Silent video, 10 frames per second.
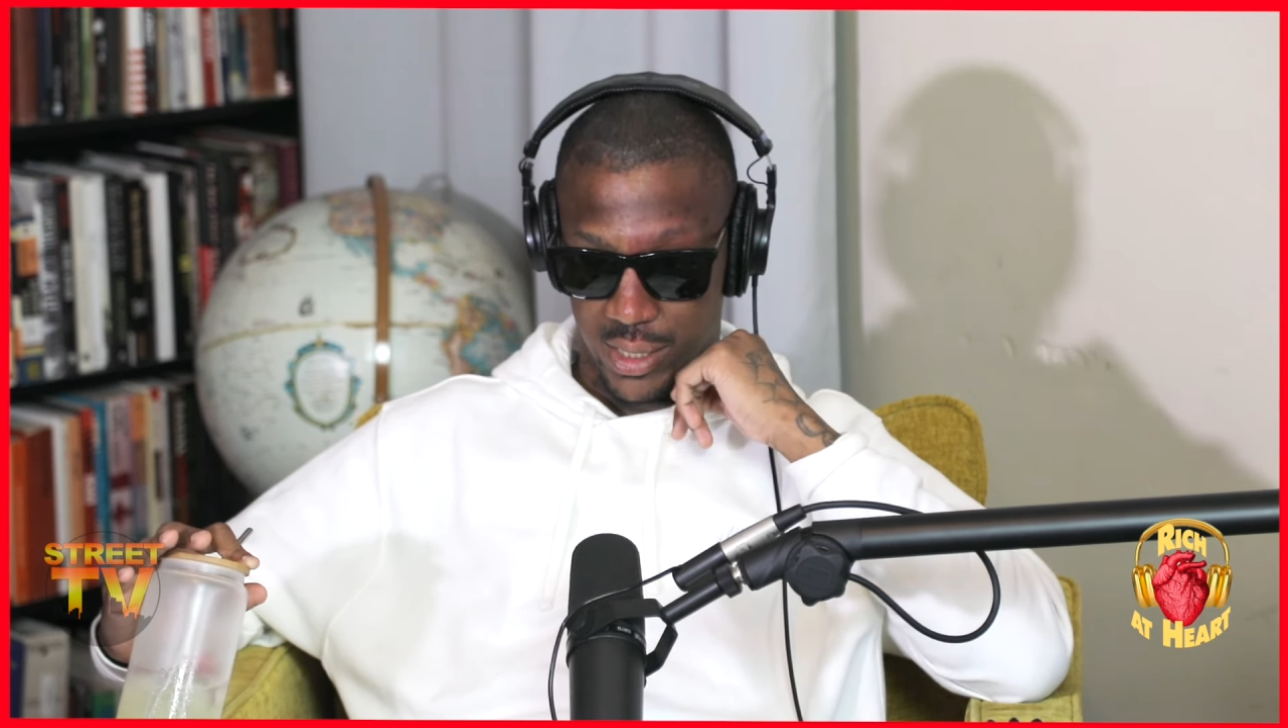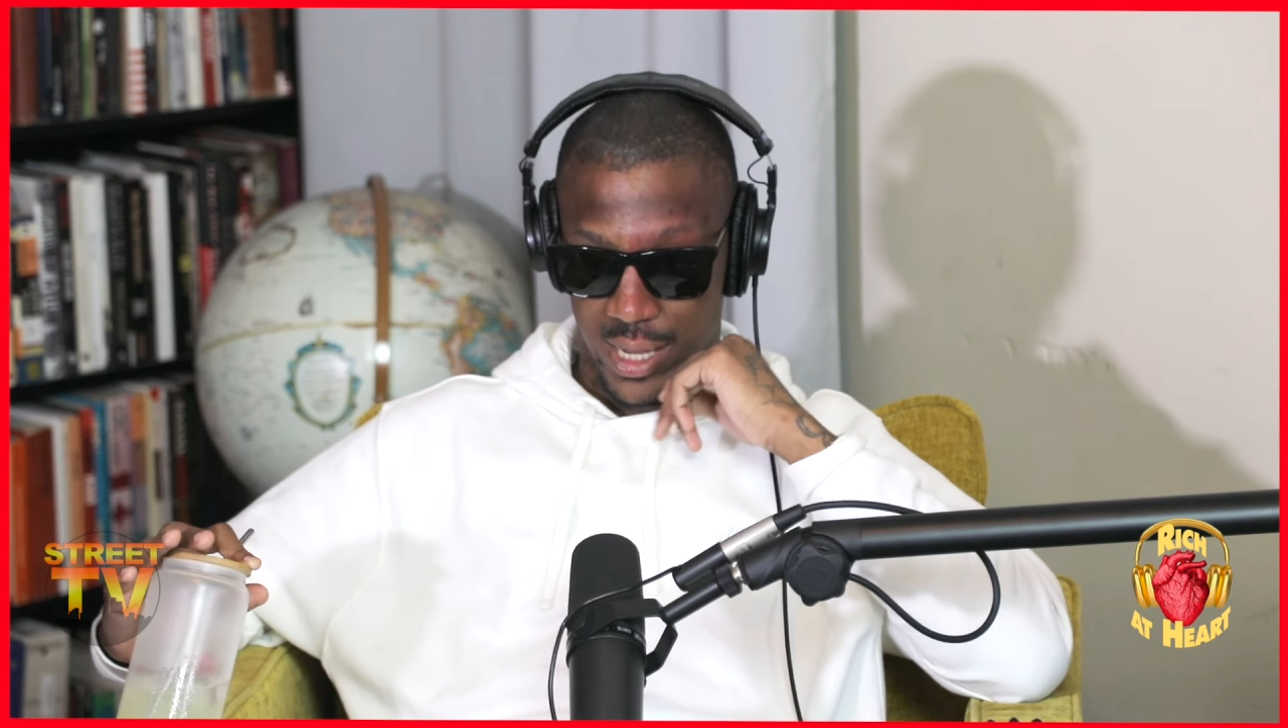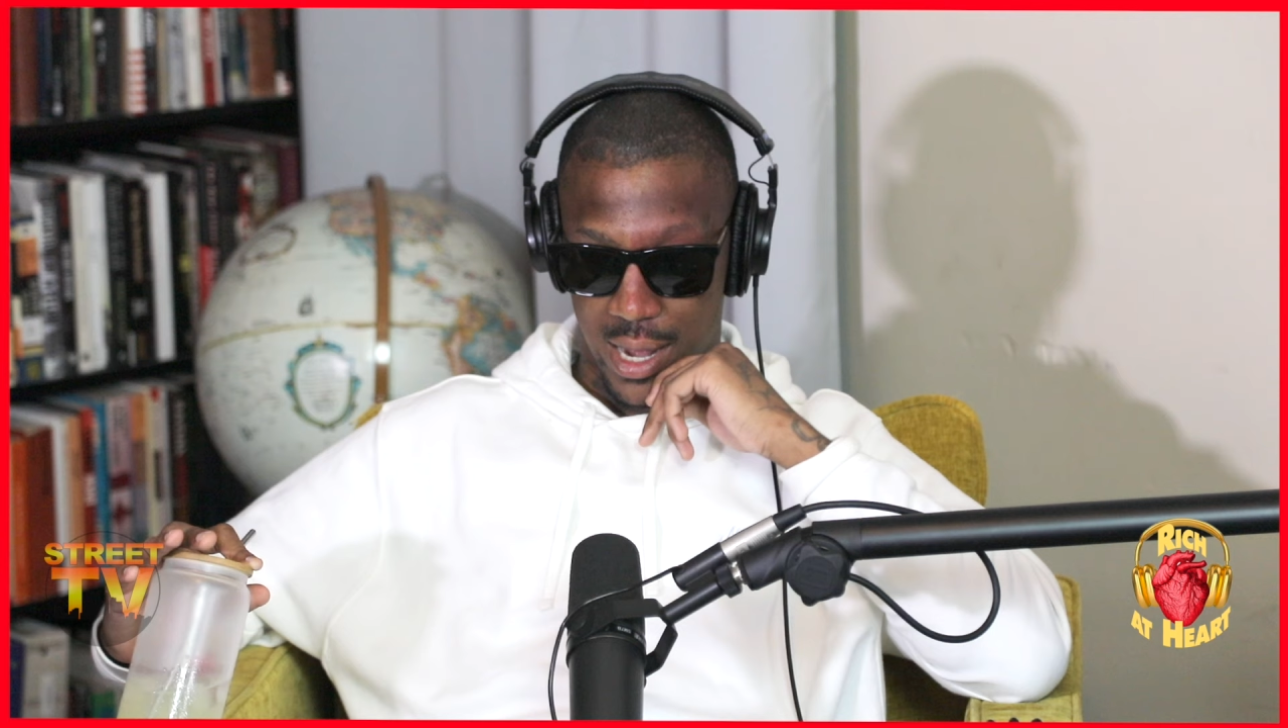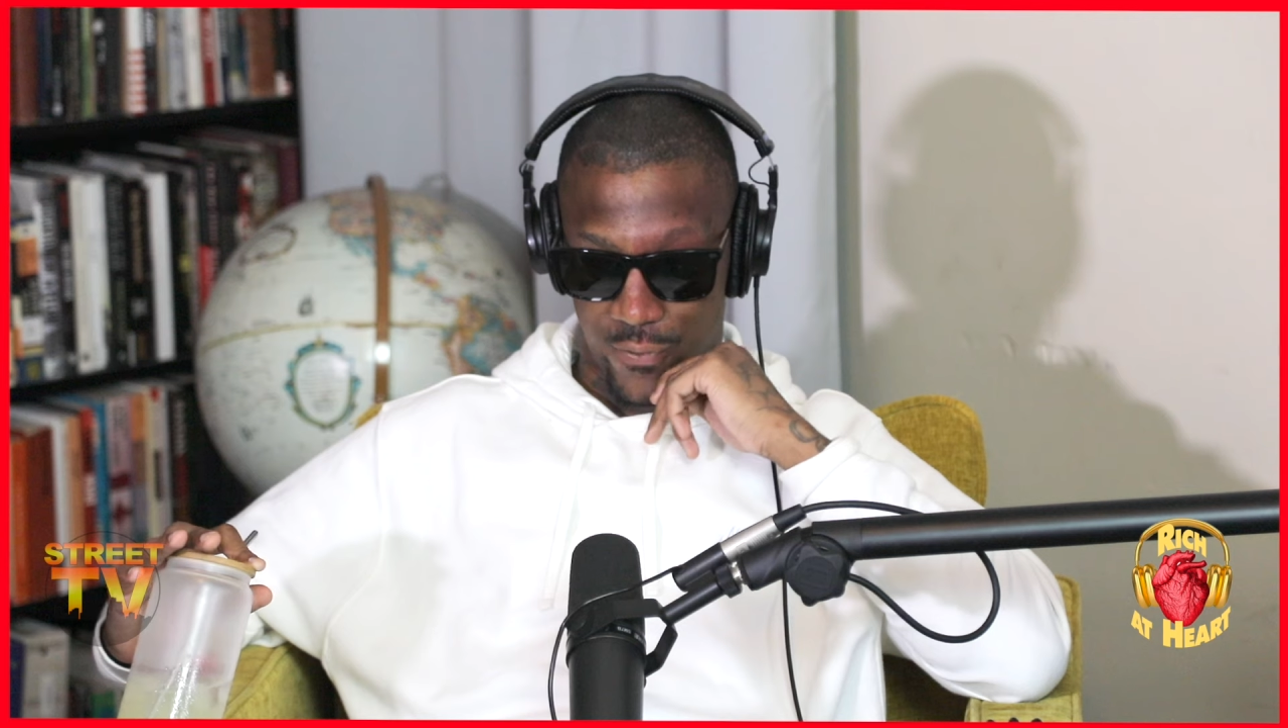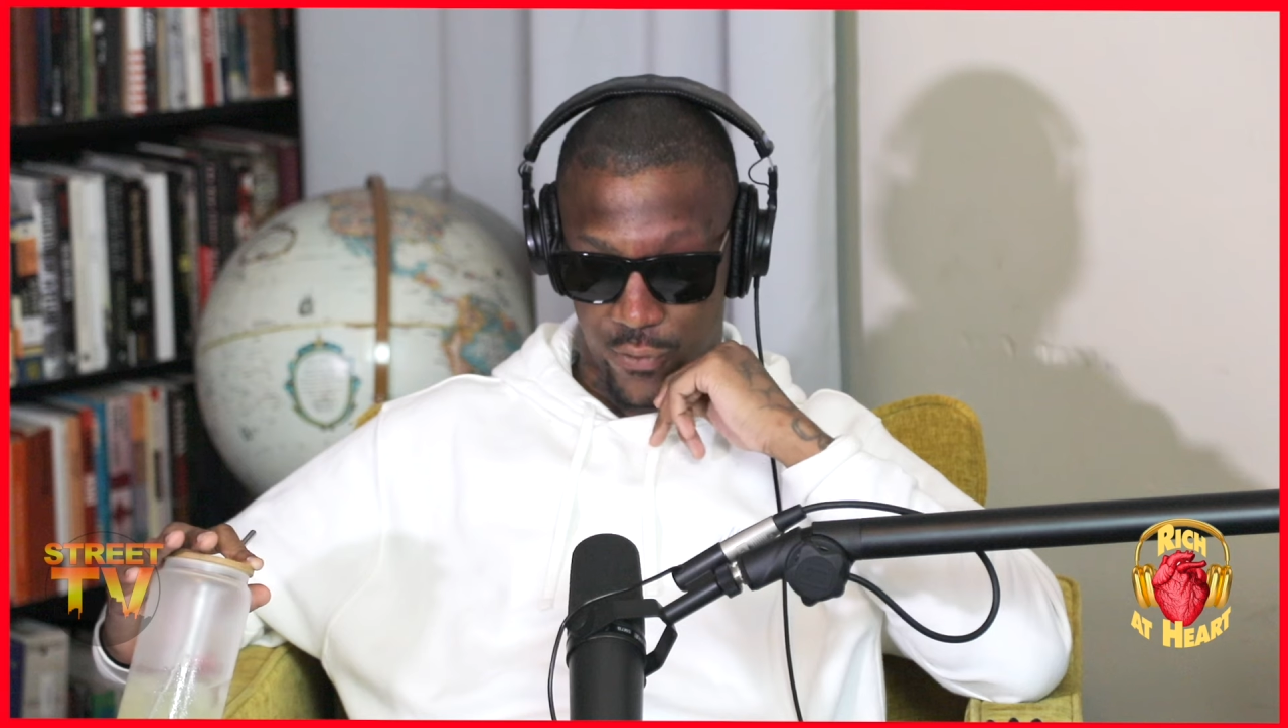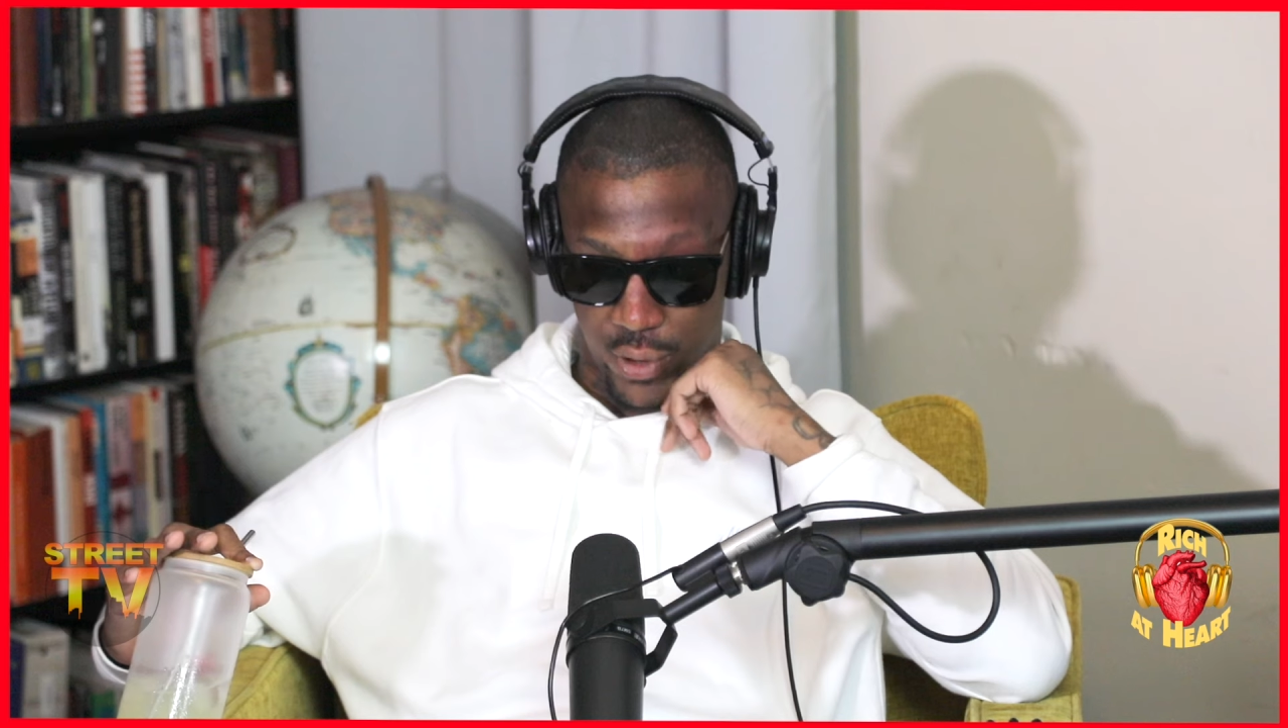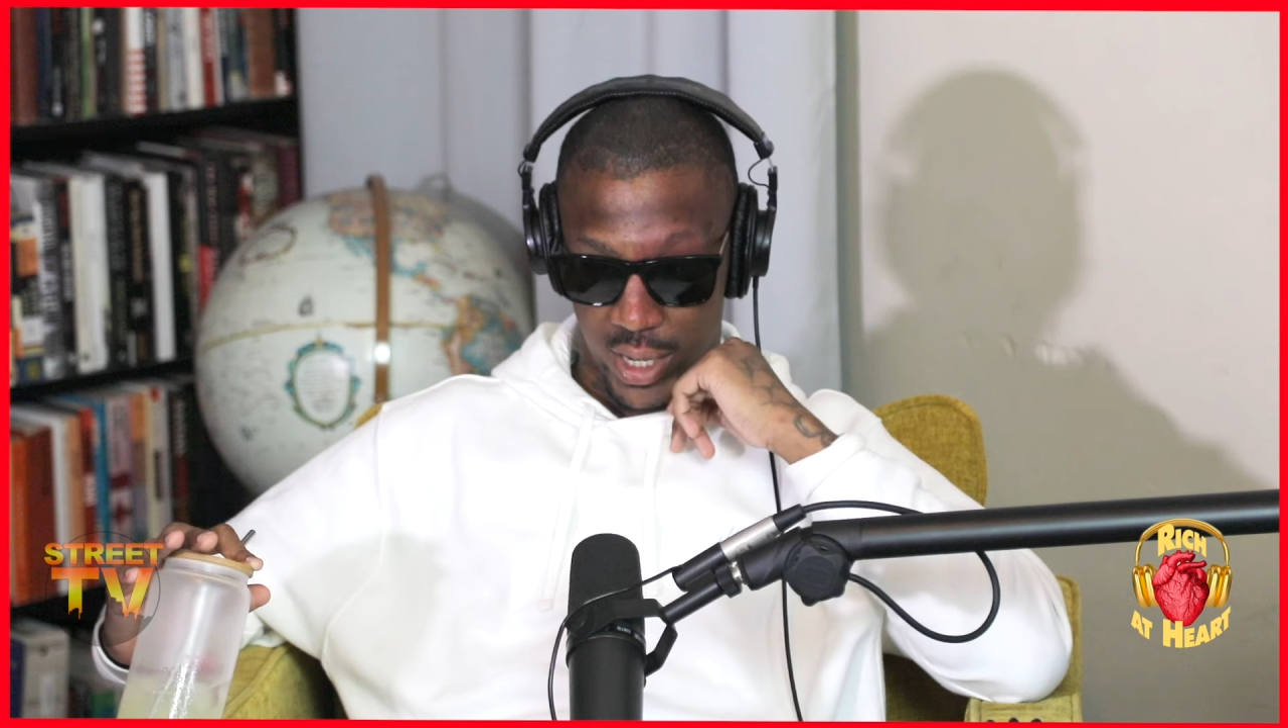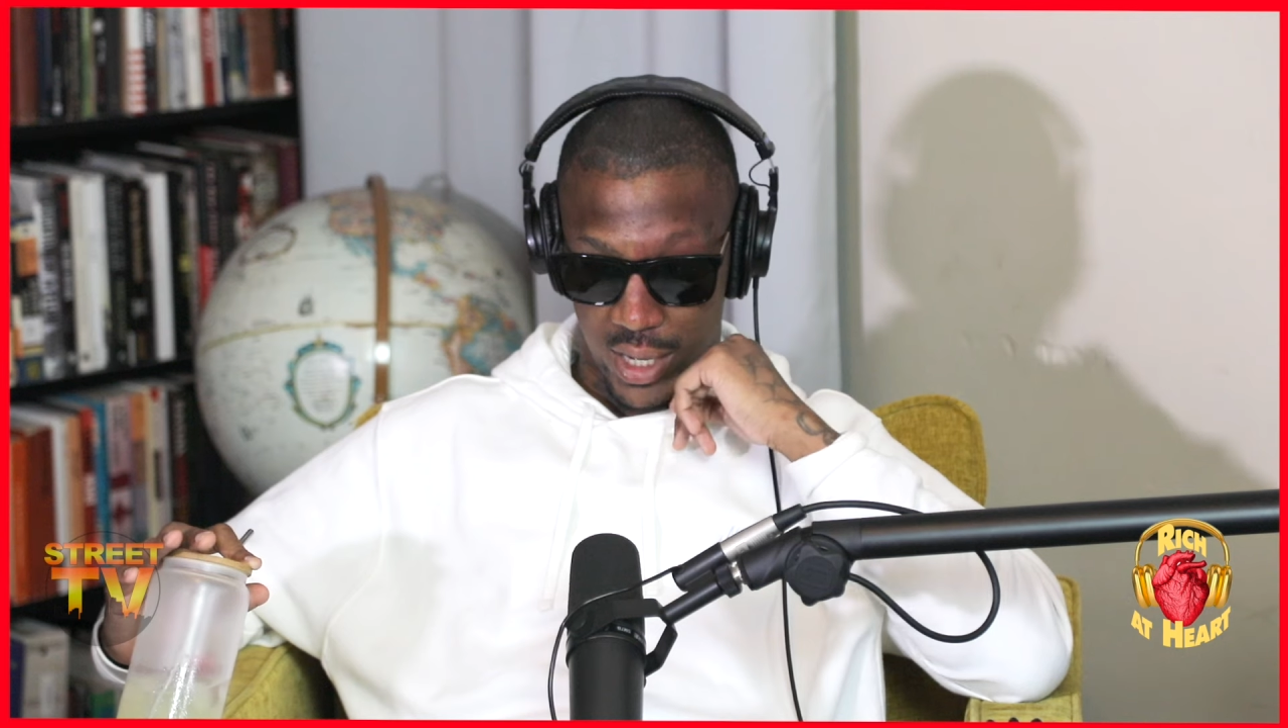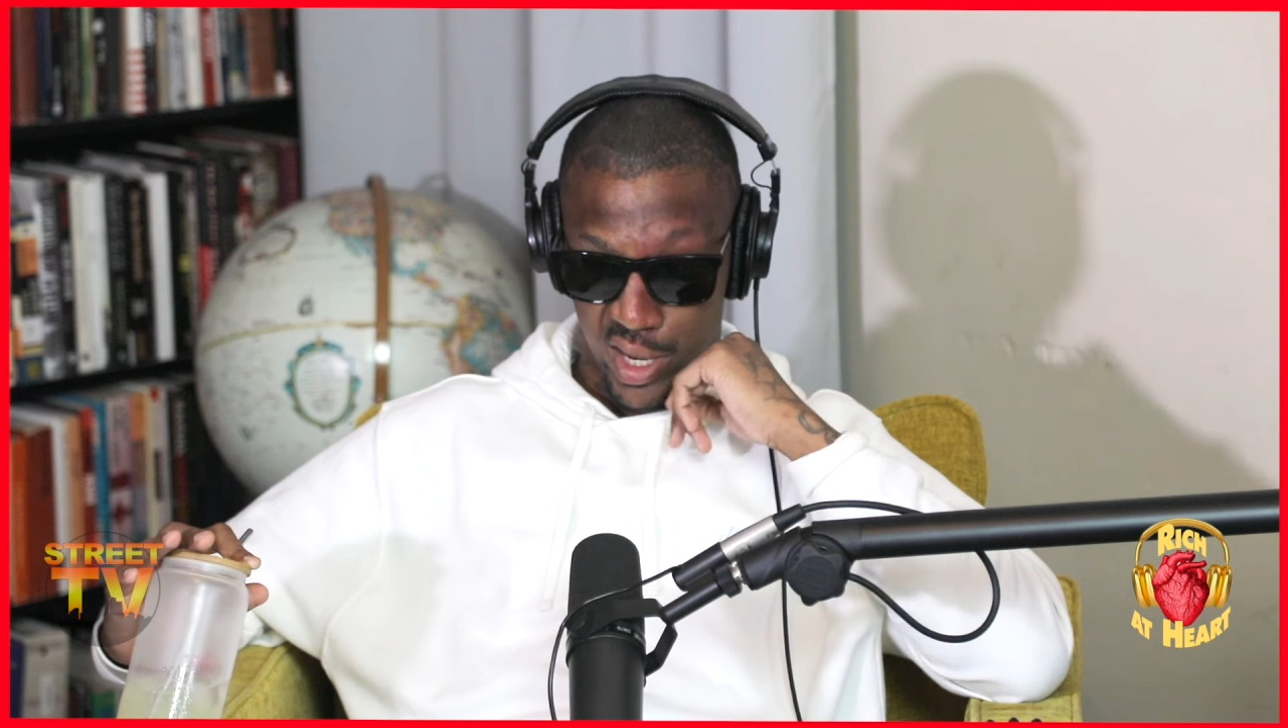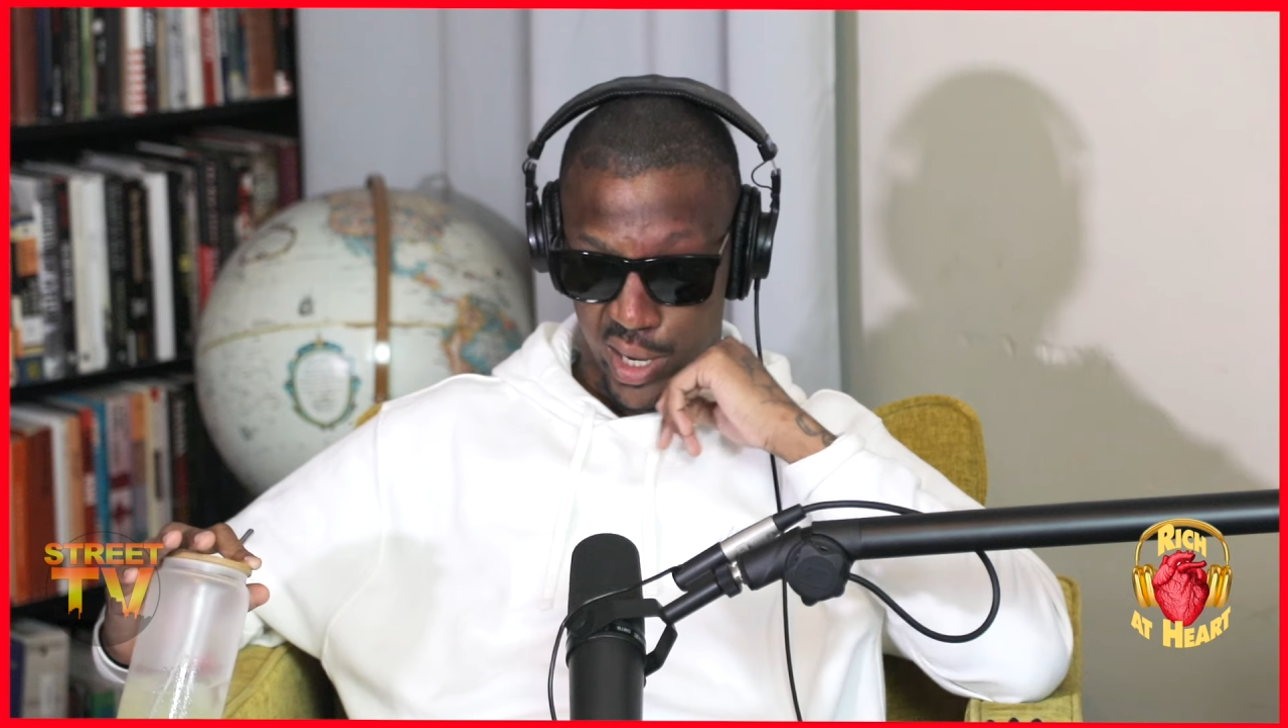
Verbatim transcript: California.